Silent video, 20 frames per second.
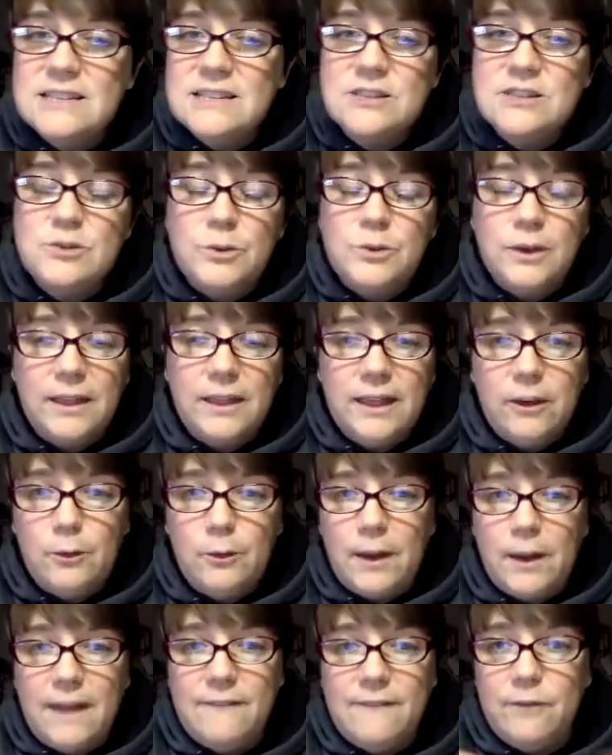That's really
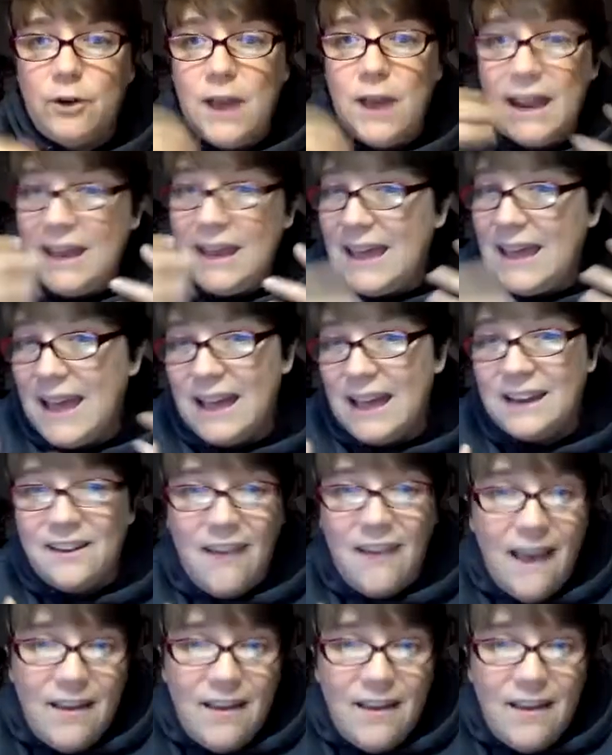great for any kind of